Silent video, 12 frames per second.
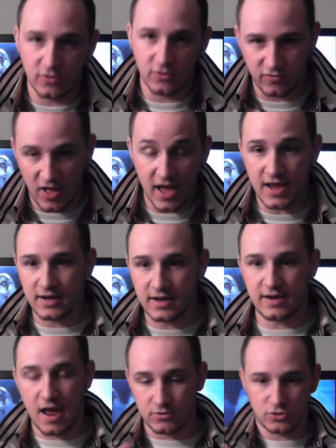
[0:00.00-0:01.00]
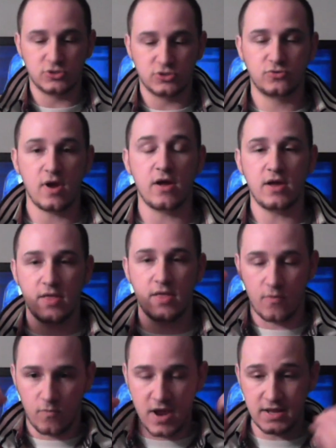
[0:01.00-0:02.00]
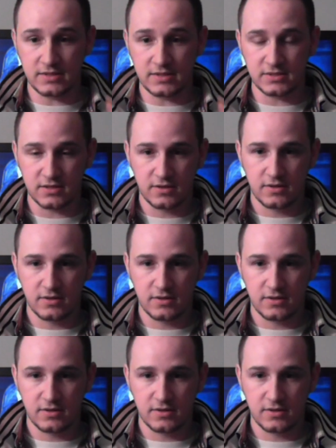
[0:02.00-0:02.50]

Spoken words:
you're flying down towards the ground, and the rain's